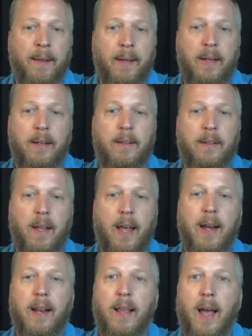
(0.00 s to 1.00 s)
He's the
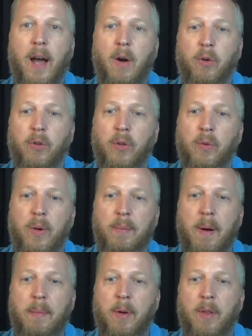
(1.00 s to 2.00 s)
head of the house, and
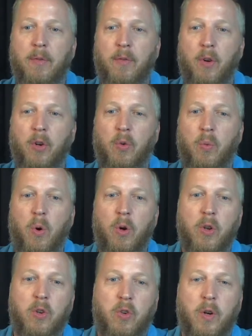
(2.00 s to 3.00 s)
remember the first word
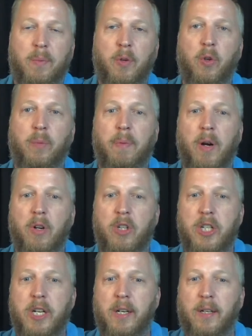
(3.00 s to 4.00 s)
in the scriptures,
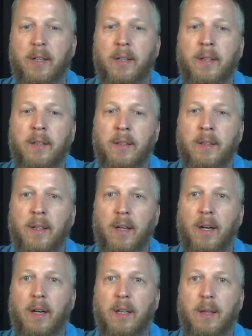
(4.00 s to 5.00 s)
Bereshit.
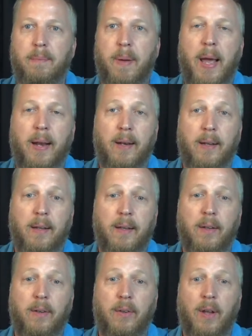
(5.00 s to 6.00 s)
The Bet
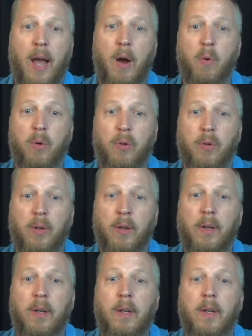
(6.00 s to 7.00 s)
is the house,
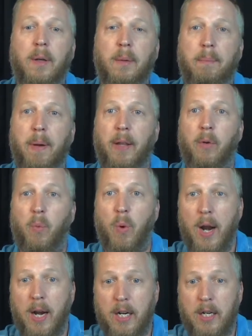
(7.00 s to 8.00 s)
and Bet
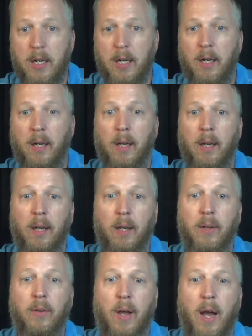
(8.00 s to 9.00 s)
Resh
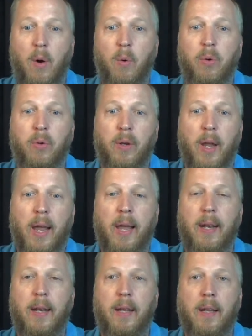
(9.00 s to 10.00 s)
is house
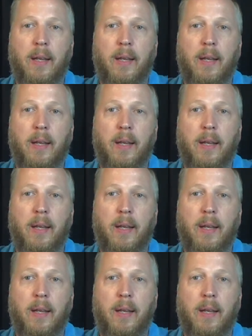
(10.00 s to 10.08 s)
head.